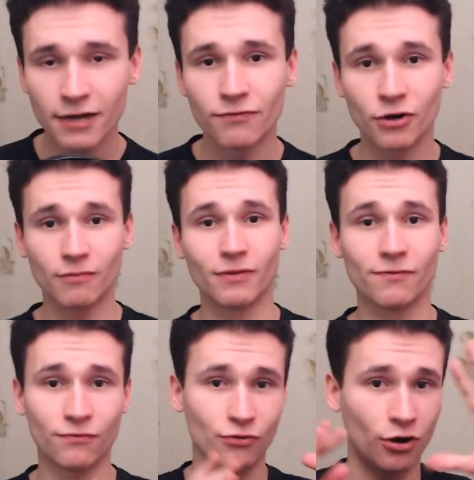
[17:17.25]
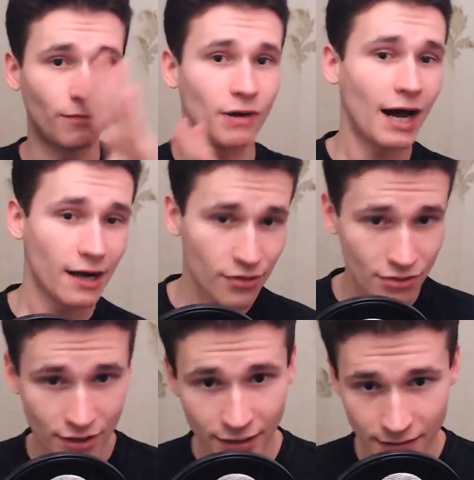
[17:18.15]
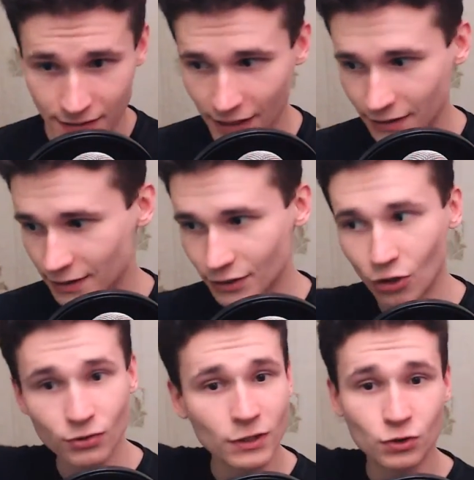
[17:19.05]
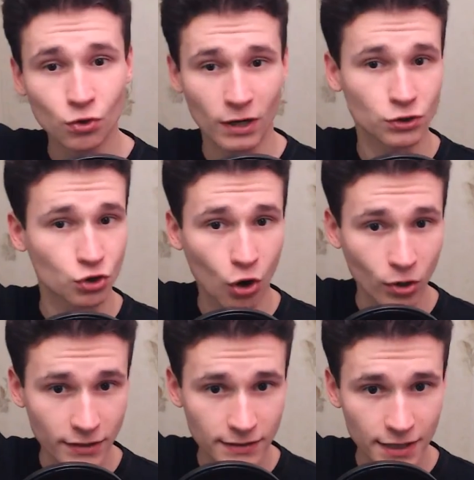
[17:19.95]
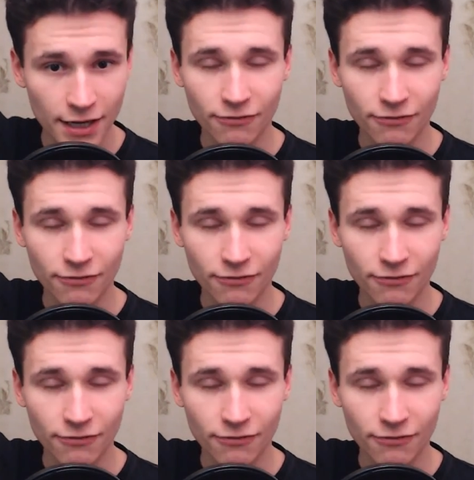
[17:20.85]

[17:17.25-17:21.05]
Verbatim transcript: from from other things and no need to control it